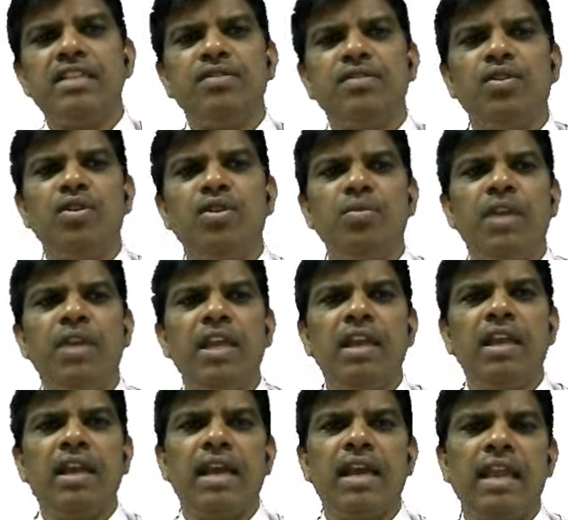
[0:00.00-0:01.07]
known to be
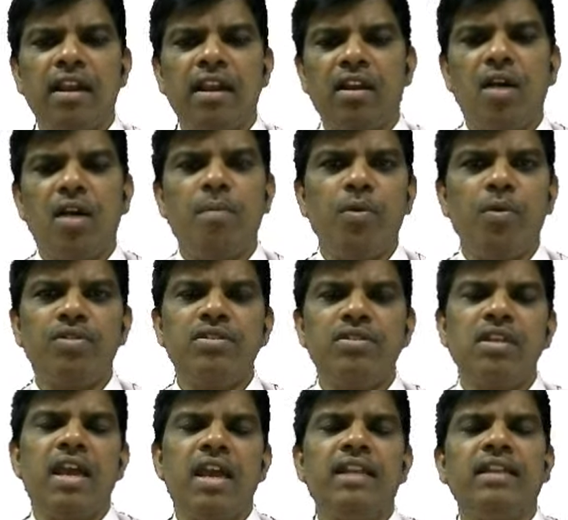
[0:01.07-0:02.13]
chiral compounds,
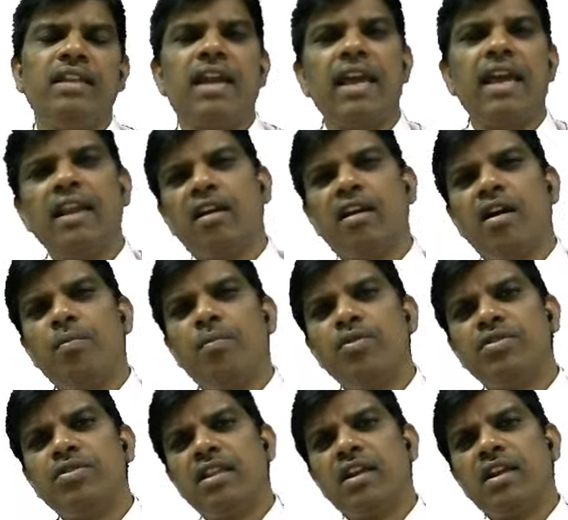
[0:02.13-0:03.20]
and the chiral compounds
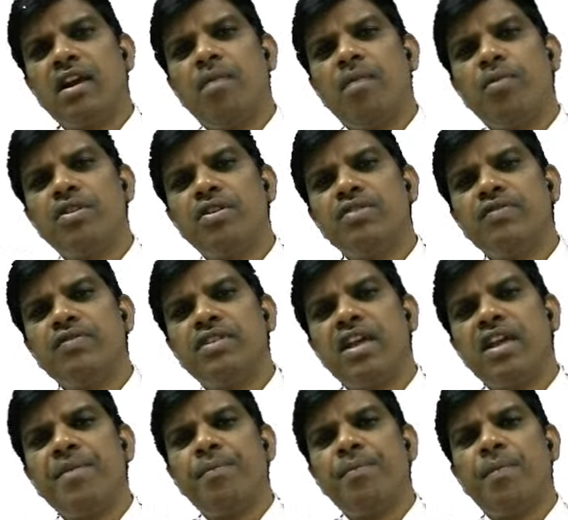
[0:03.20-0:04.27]
are the compounds which
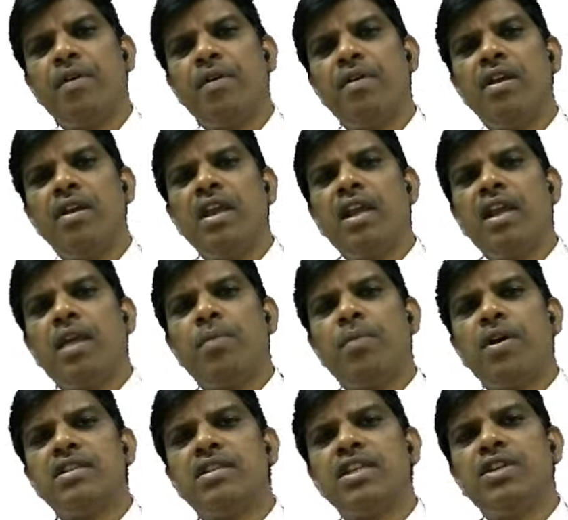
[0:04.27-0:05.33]
have
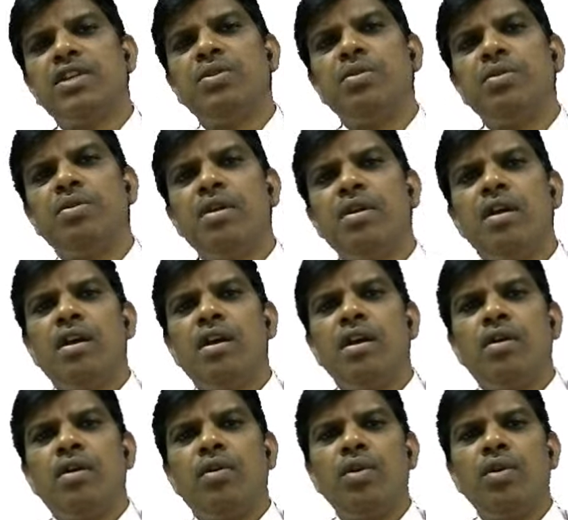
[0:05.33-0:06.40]
capacity to
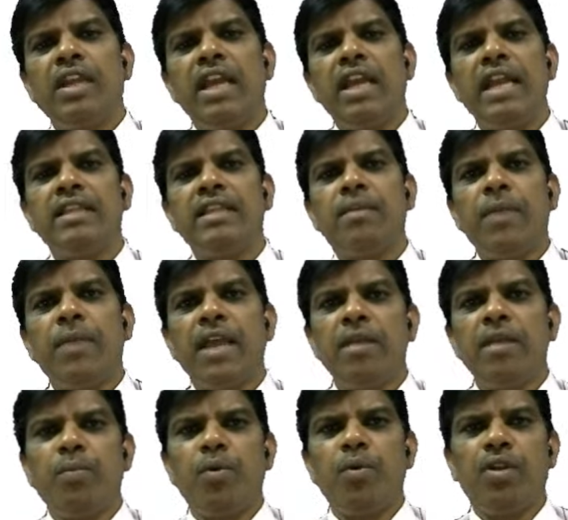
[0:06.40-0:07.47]
rotate the plane
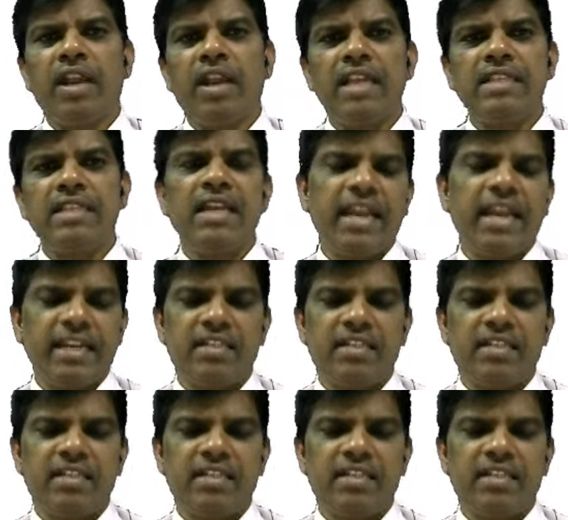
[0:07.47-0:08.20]
polarized light.